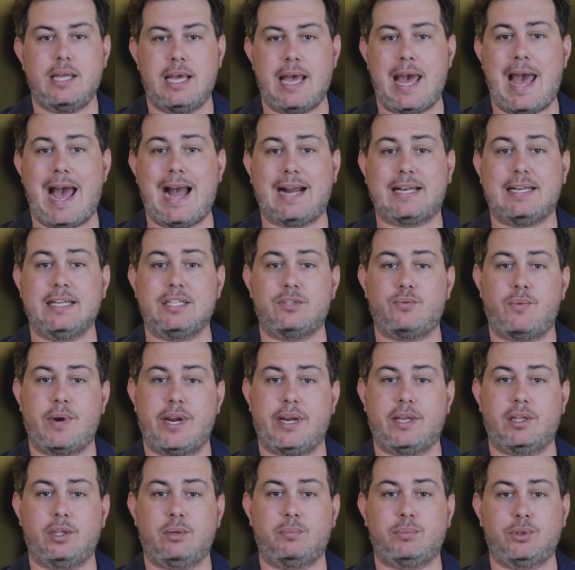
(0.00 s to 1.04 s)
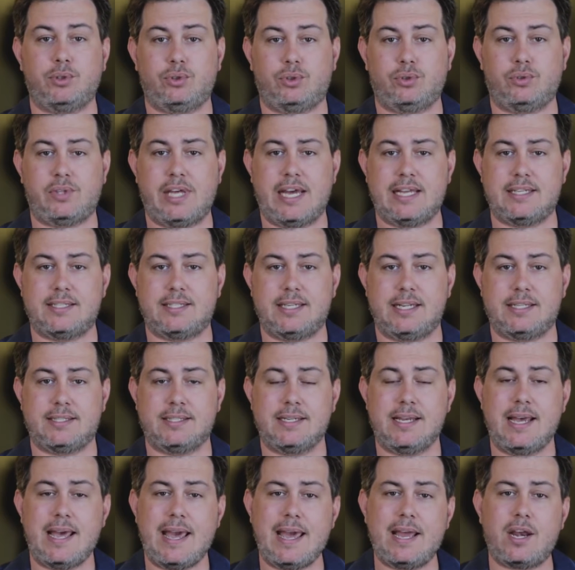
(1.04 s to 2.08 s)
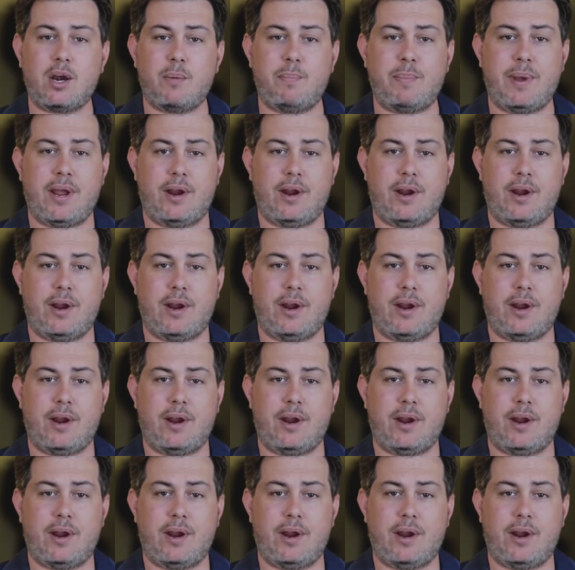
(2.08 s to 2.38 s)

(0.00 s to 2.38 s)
They act as regular Bluetooth headsets and are